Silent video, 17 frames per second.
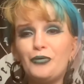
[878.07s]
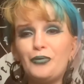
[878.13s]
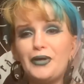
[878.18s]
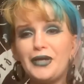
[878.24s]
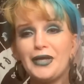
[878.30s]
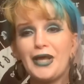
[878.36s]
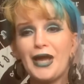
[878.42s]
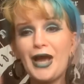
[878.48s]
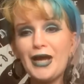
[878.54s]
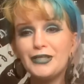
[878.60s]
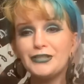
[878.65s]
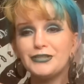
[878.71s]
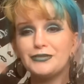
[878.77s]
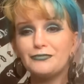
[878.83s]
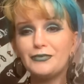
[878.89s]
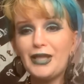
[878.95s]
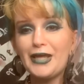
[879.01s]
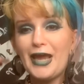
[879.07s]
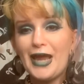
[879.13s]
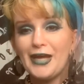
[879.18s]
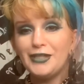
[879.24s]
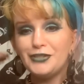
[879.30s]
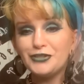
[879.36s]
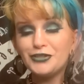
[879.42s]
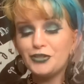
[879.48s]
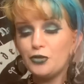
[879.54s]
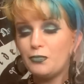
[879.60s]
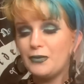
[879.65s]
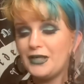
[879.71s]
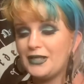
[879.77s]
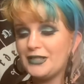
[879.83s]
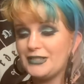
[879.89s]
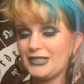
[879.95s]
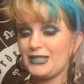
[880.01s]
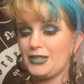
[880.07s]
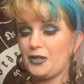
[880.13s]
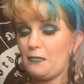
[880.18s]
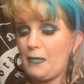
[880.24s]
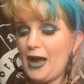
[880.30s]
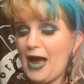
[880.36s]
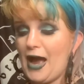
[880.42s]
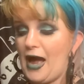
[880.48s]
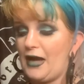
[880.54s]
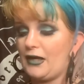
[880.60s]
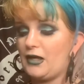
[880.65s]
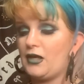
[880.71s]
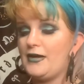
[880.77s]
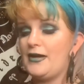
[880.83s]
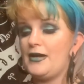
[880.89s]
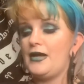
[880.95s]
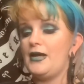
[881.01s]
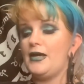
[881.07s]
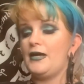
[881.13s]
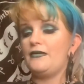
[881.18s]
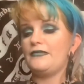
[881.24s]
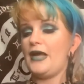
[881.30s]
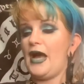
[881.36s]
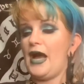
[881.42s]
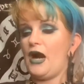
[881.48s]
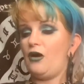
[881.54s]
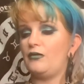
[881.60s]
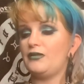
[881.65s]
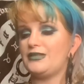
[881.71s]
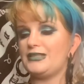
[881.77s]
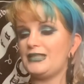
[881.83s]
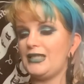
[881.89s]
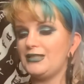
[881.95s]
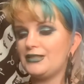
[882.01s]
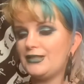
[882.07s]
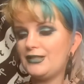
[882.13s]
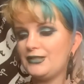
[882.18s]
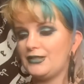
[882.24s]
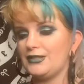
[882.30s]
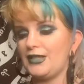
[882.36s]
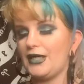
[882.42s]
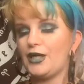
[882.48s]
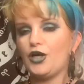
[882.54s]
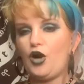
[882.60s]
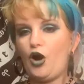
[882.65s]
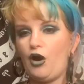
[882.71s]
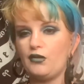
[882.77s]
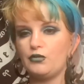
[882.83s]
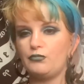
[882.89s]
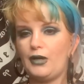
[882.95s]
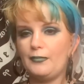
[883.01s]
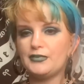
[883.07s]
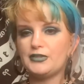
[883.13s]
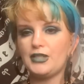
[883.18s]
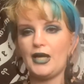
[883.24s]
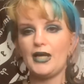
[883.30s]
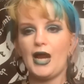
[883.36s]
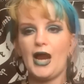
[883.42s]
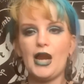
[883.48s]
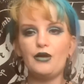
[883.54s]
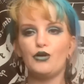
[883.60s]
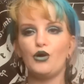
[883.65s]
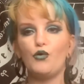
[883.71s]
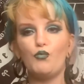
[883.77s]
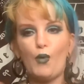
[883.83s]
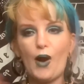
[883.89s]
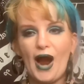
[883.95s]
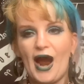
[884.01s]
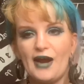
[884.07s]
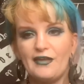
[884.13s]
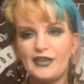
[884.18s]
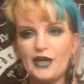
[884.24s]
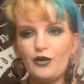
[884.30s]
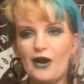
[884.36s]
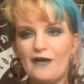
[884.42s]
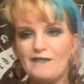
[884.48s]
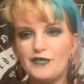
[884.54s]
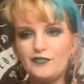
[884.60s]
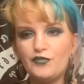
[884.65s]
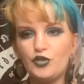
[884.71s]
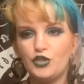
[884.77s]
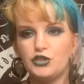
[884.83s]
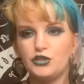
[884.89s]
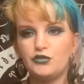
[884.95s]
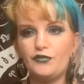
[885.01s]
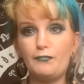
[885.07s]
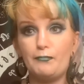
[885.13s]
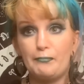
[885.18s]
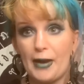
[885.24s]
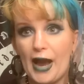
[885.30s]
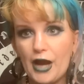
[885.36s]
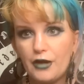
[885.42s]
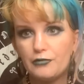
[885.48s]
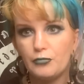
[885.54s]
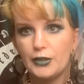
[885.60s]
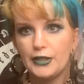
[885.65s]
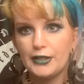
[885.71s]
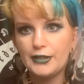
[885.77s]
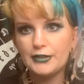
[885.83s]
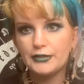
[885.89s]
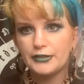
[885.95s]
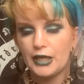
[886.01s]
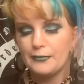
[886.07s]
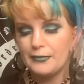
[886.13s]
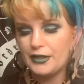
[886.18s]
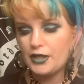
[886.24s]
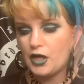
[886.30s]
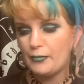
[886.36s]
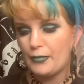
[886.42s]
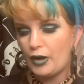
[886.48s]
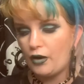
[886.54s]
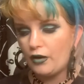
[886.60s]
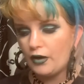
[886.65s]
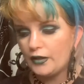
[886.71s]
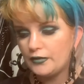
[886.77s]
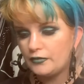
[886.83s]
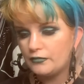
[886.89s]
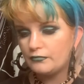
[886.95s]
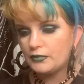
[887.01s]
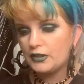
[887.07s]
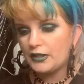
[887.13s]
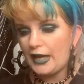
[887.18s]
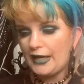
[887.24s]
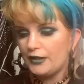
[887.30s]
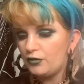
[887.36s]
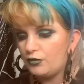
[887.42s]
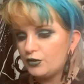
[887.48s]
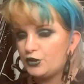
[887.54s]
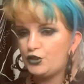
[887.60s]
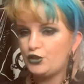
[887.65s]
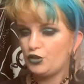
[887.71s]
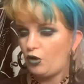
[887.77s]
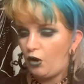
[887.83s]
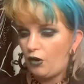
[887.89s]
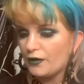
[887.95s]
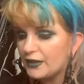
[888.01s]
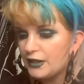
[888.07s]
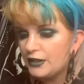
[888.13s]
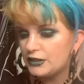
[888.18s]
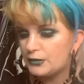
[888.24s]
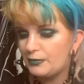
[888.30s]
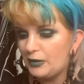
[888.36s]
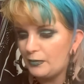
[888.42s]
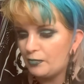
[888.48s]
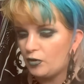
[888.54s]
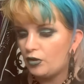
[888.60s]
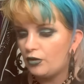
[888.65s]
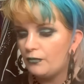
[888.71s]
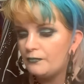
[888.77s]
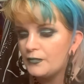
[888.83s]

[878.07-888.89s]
It has angel wings in the back. Now, since this is like a goth website, I don't know why they don't have a version with bat wings. I mean, come on. Cater to your audience, people.